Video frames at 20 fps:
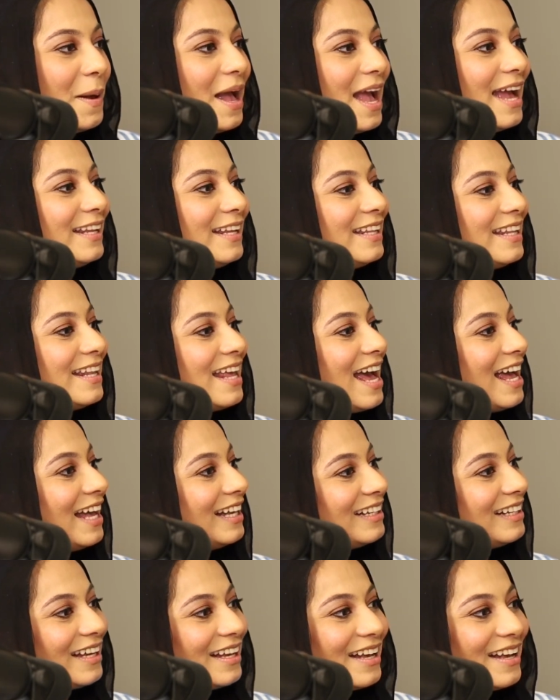And
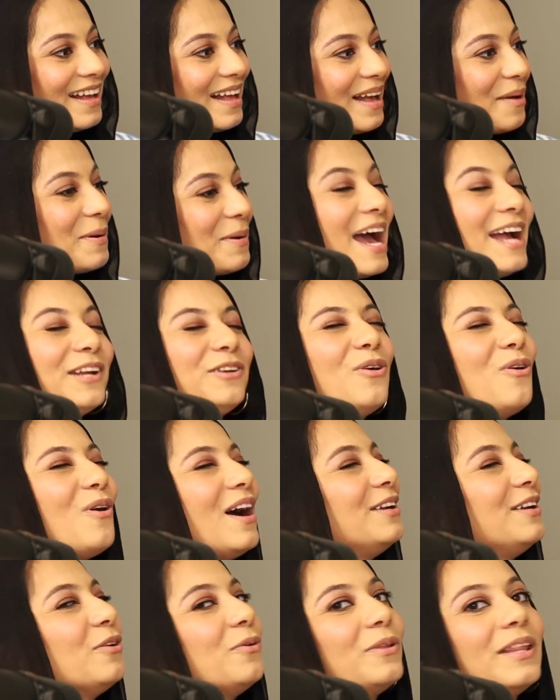I
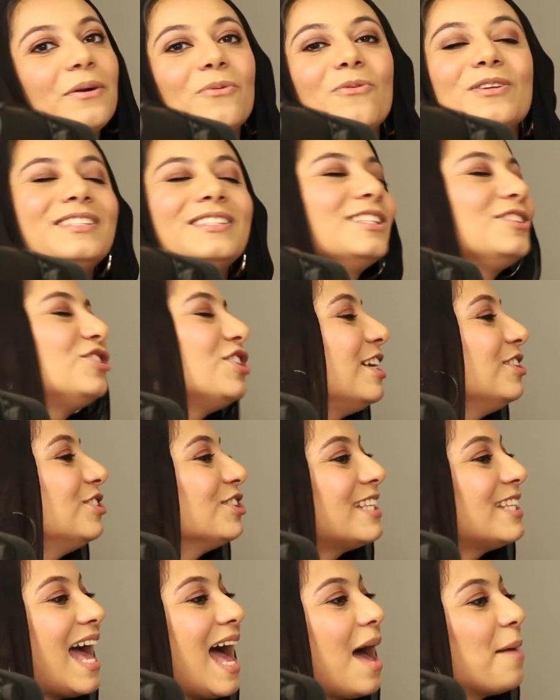know, like, once the
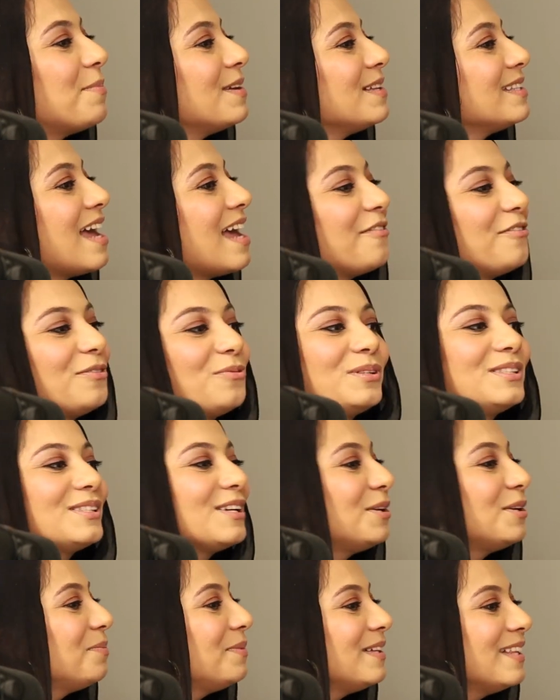changes happen, everyone's going
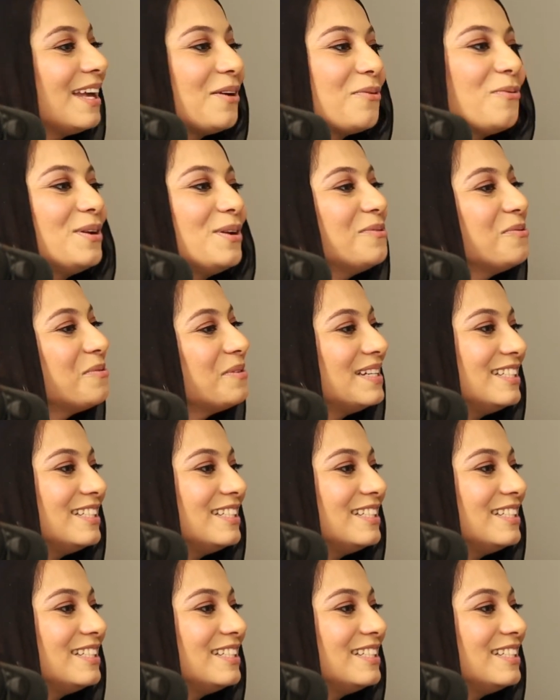to be like, what do we do?